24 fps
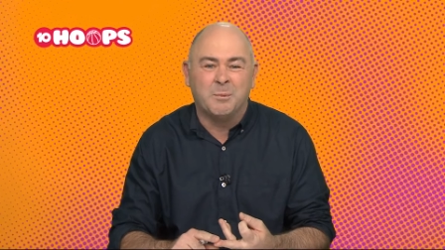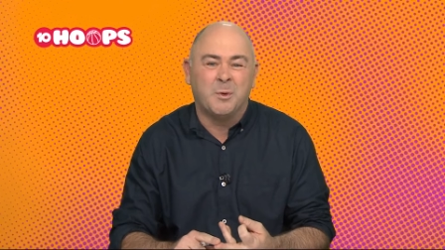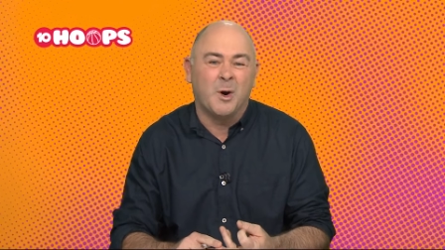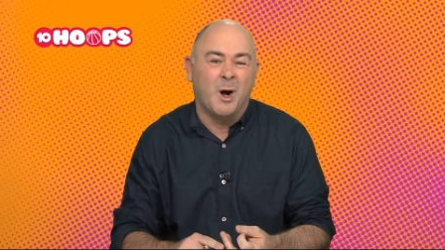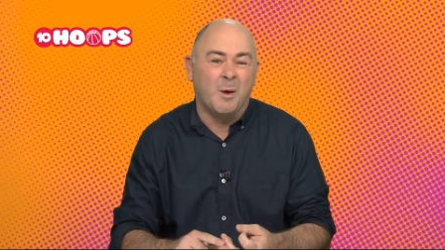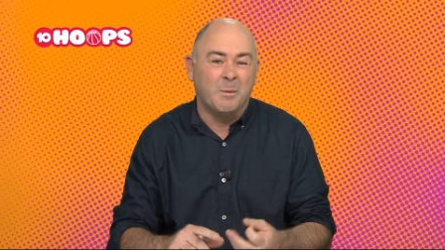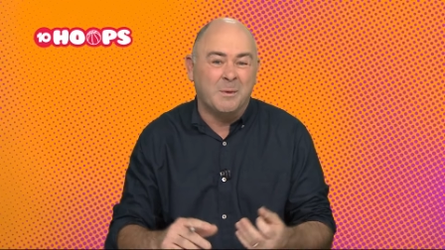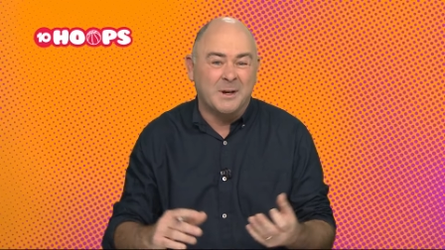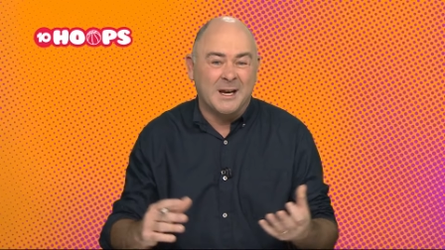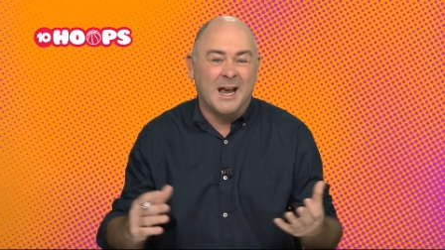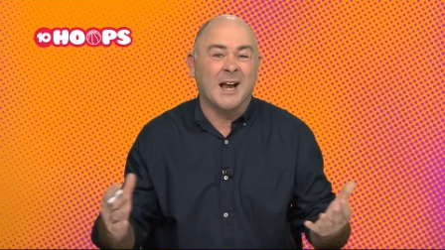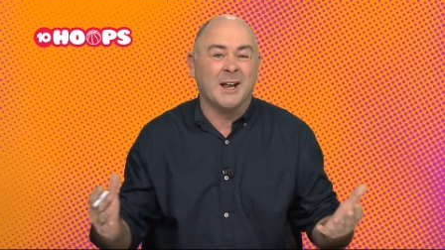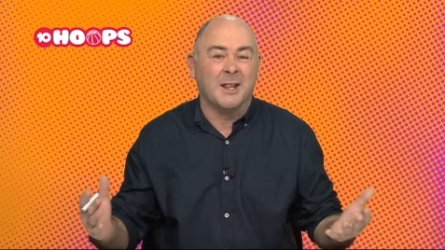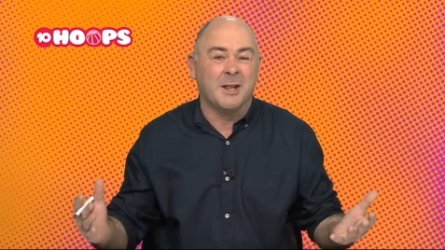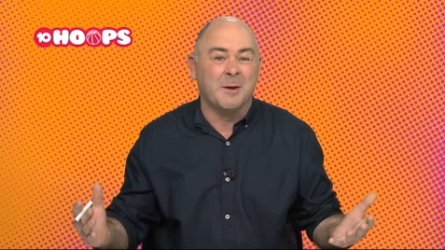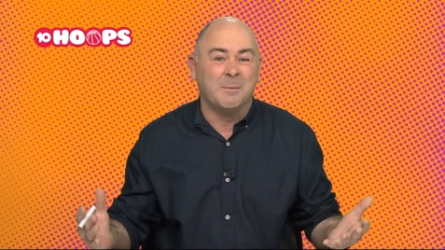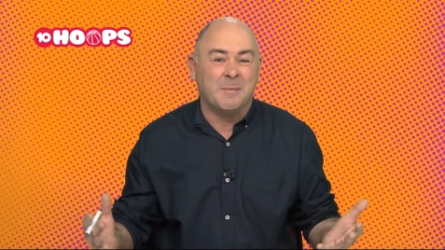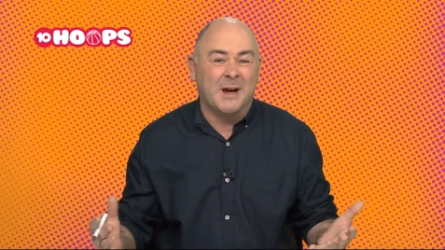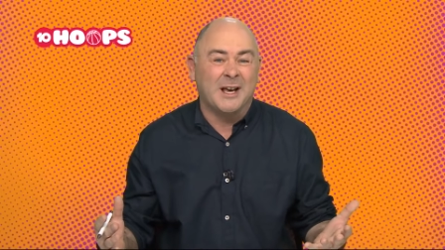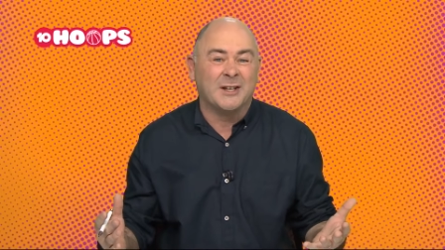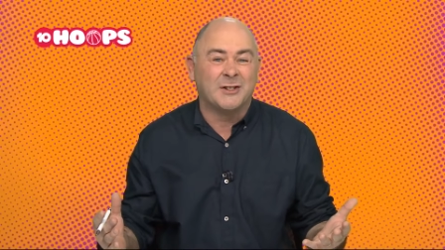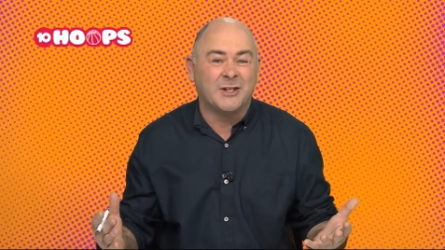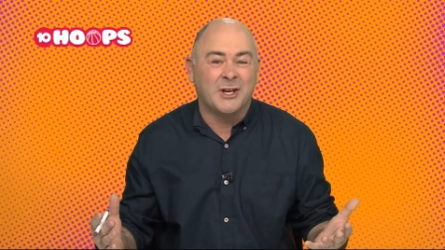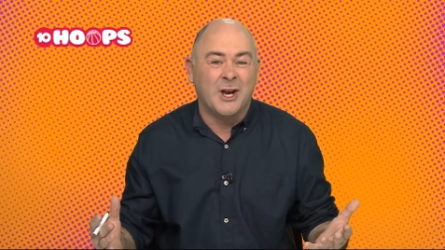probably under the
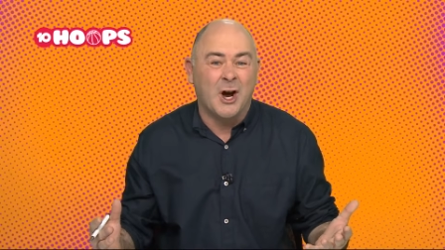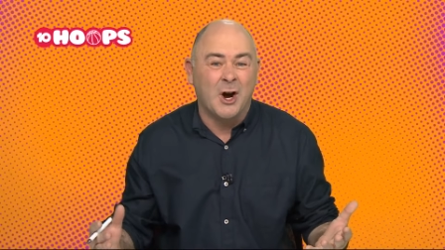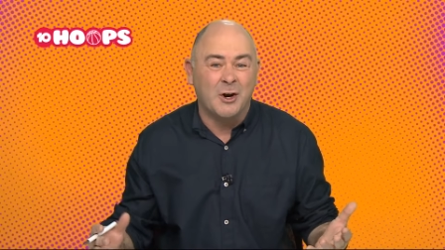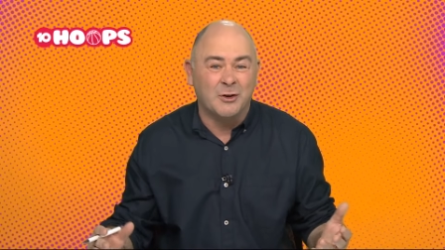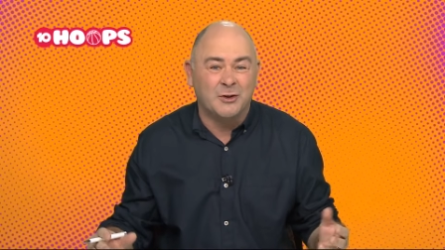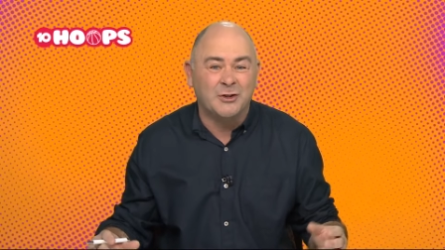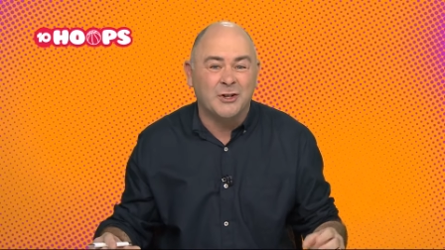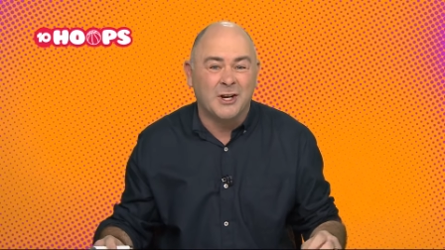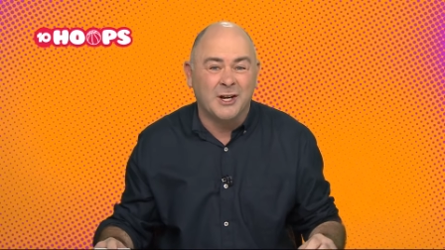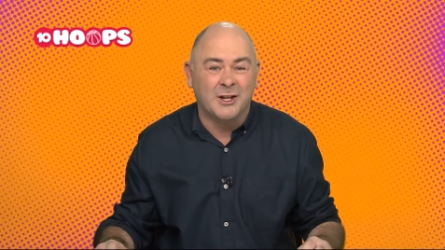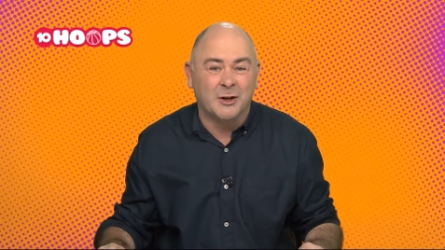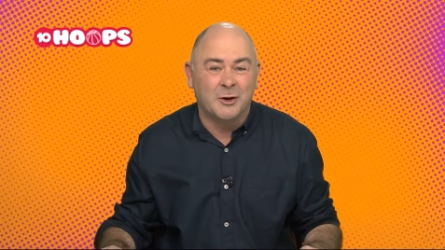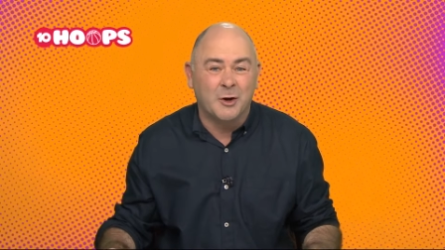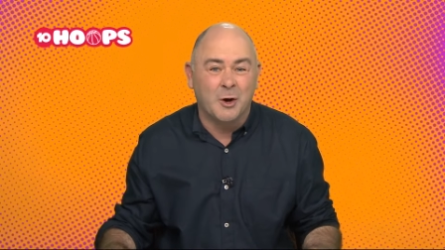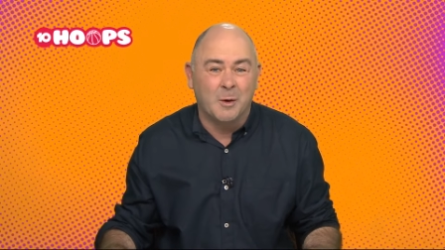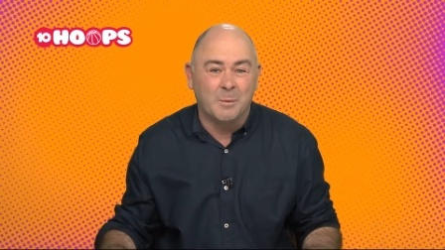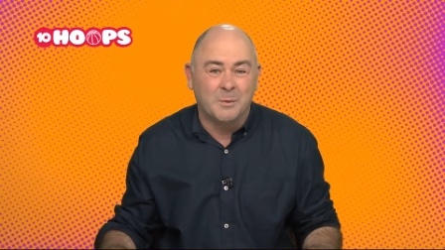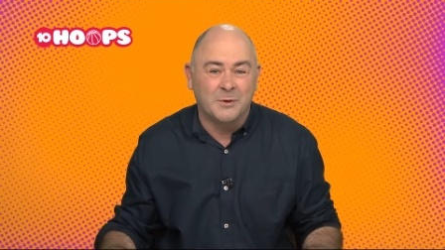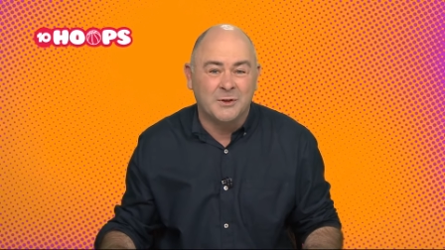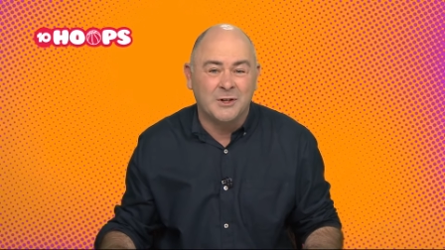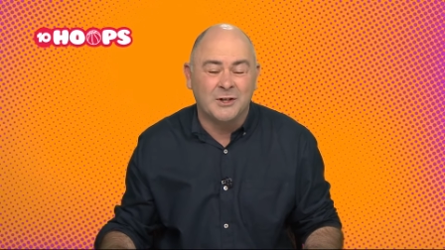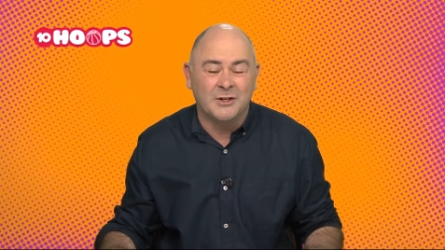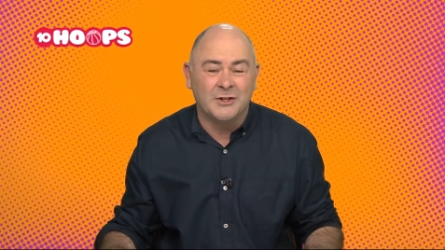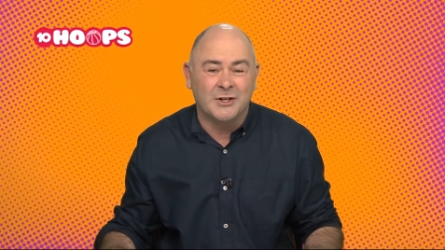best coach in the
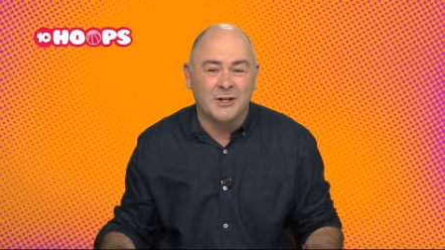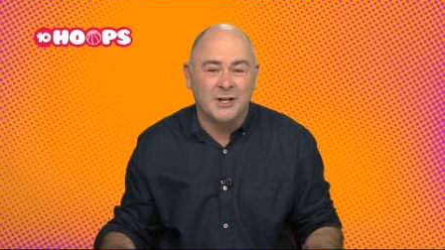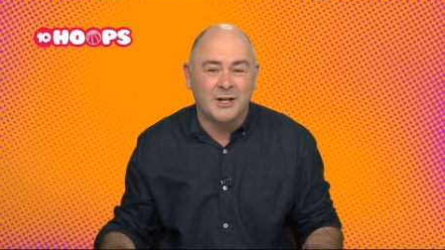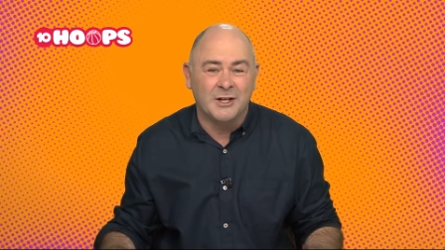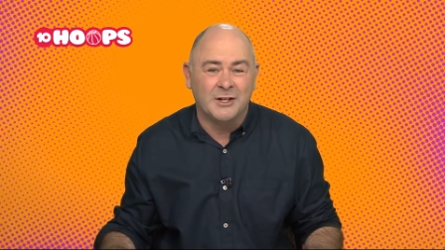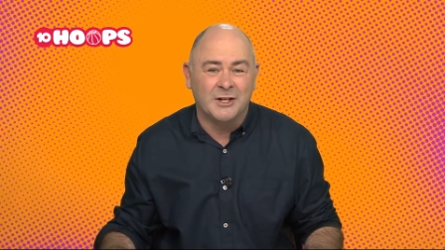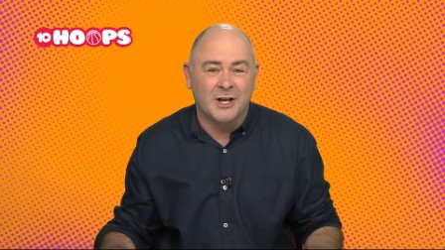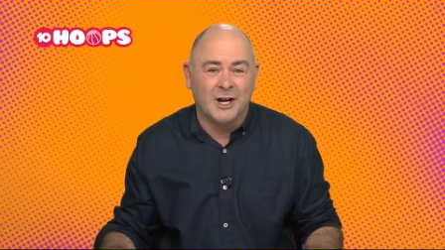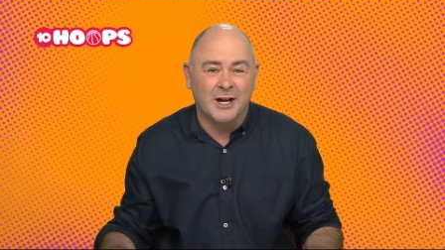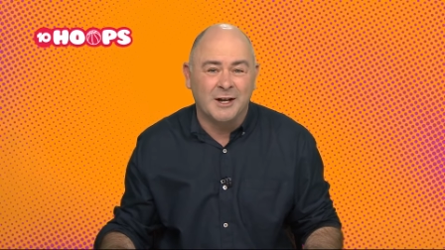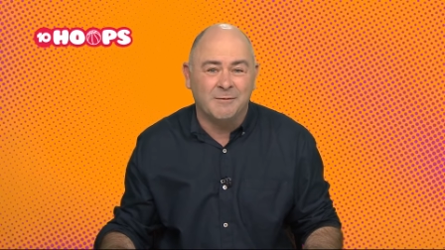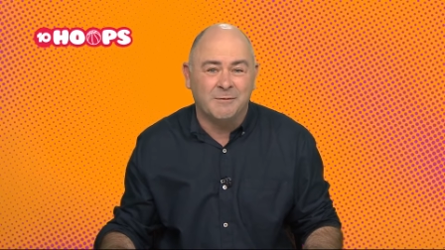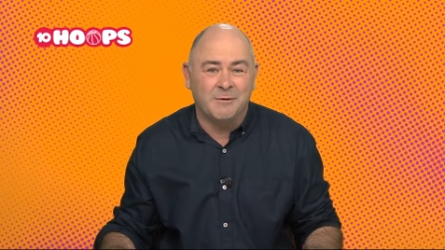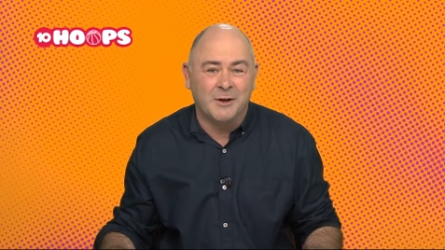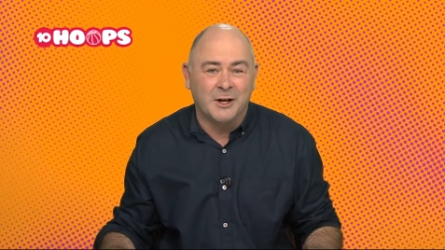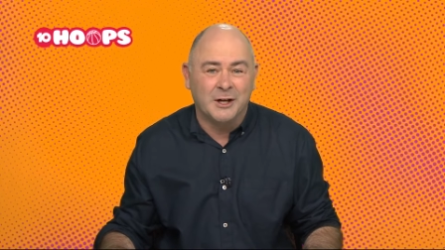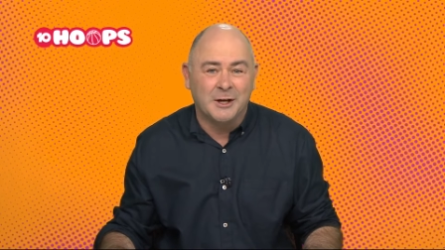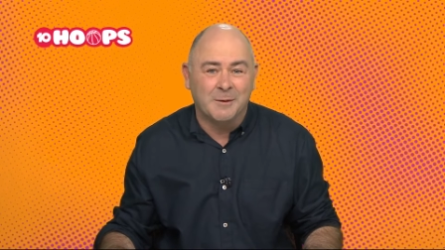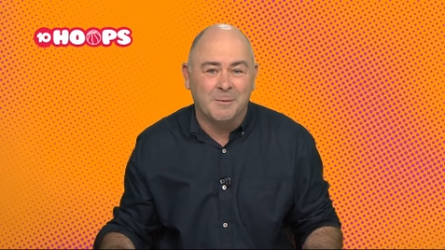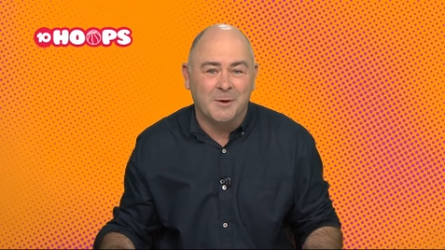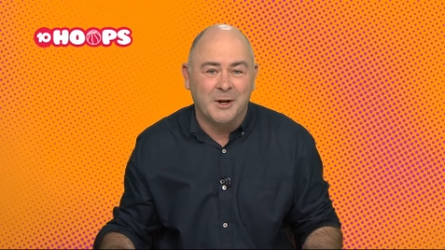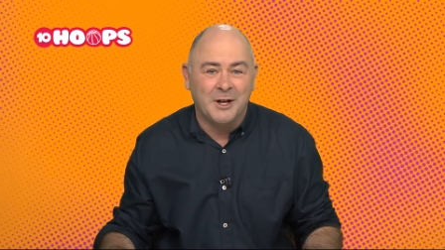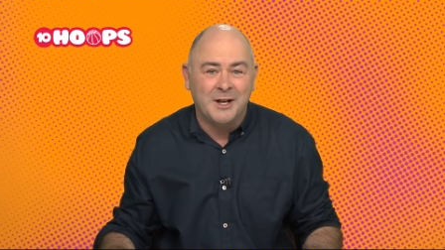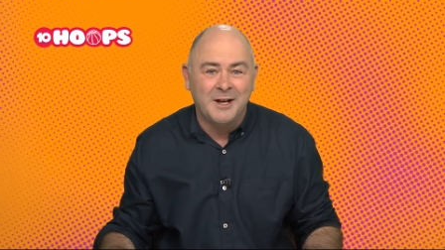competition in Dean
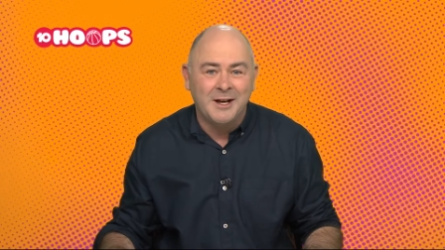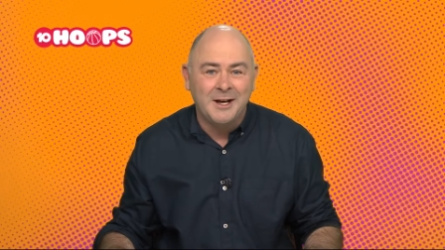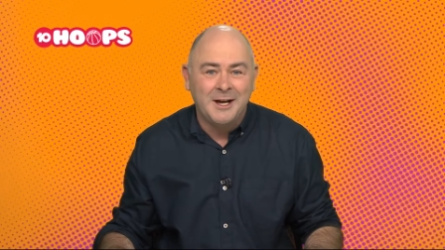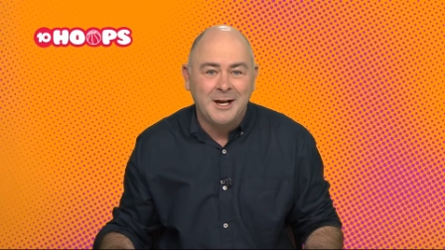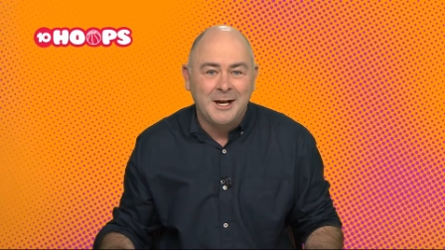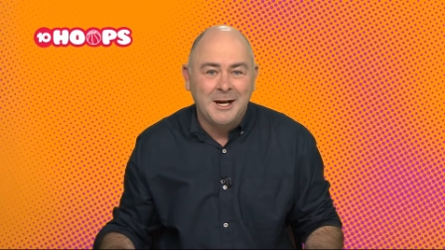Vickerman.